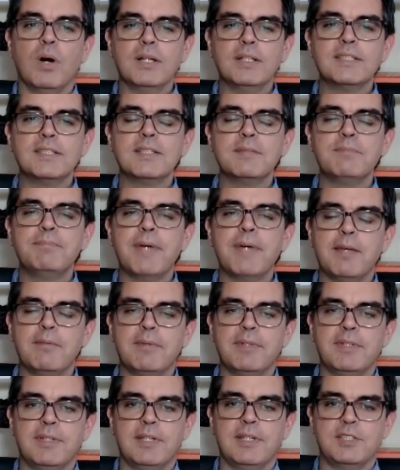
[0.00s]
Once the
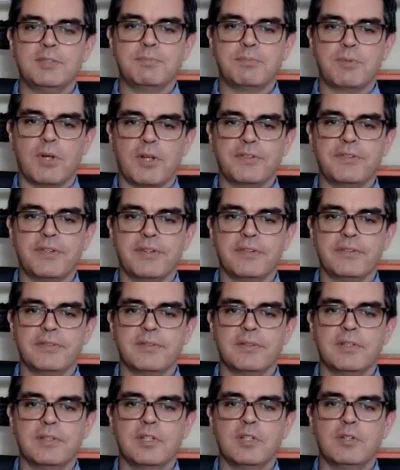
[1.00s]
payment is
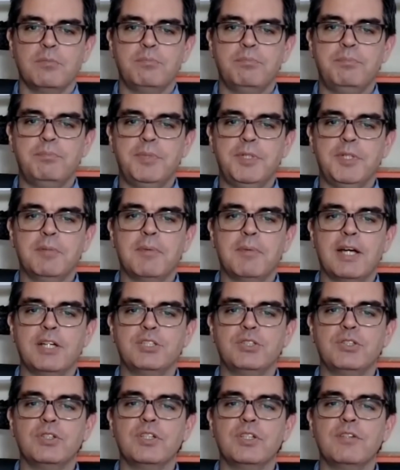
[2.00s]
processed,
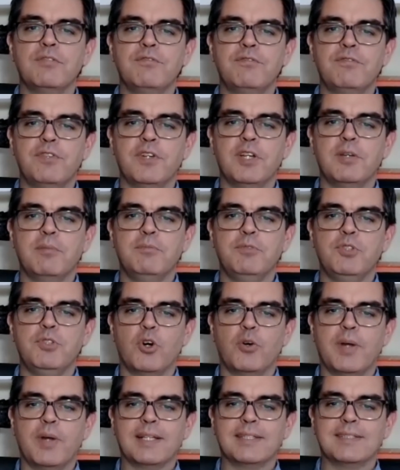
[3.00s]
PMI should confirm
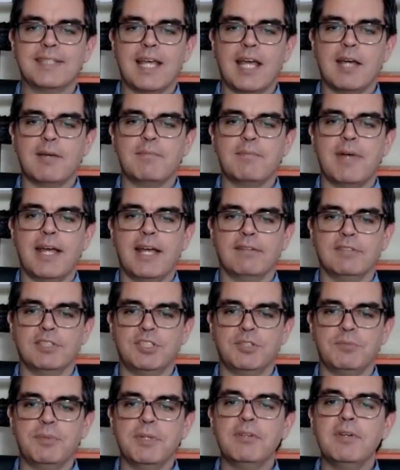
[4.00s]
your exam
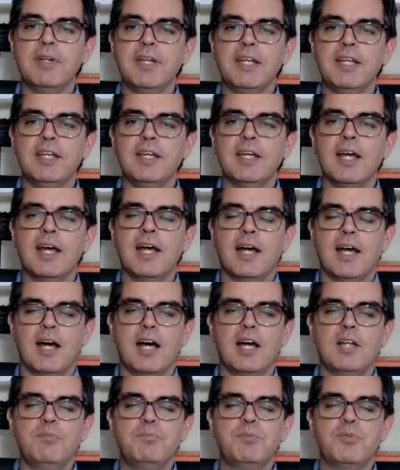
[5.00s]
eligibility
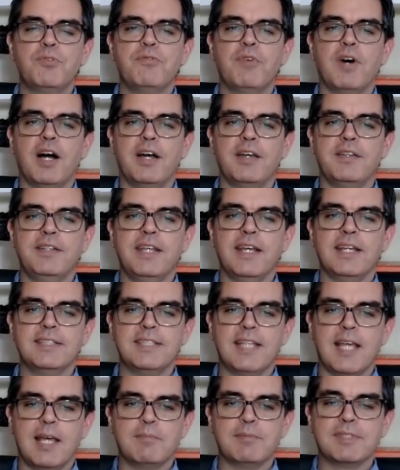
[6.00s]
and provide the
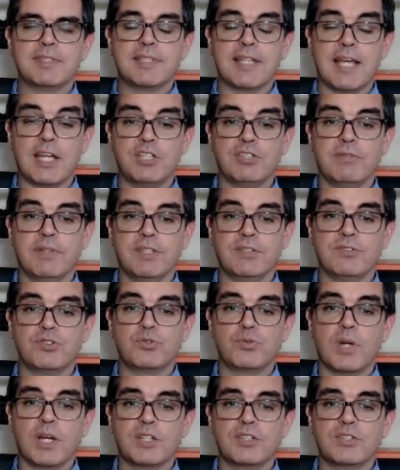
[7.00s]
exam scheduling
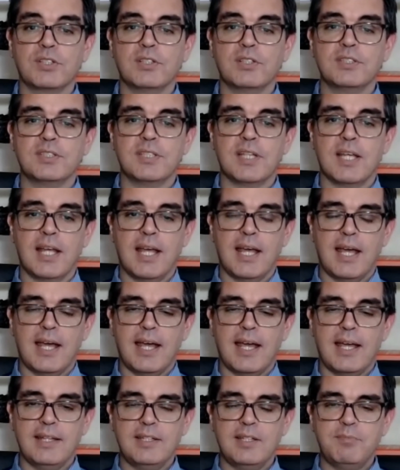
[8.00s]
instructions
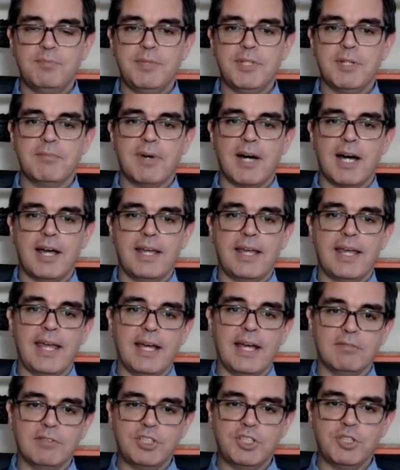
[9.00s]
and the PMI
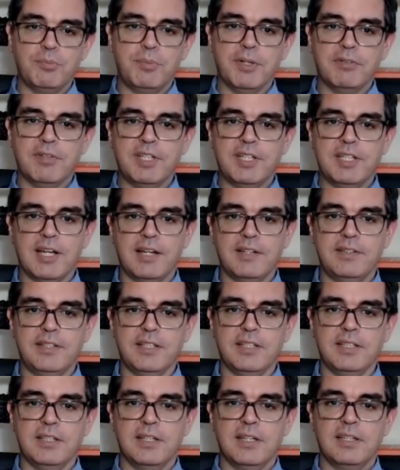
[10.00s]
eligibility
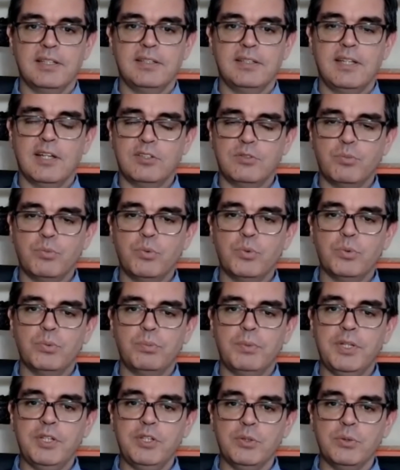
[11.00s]
ID that
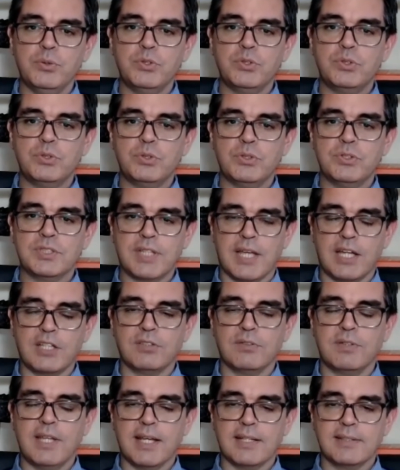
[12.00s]
will be used to
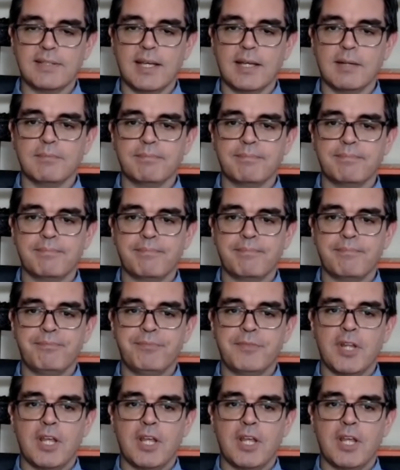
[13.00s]
schedule the exam.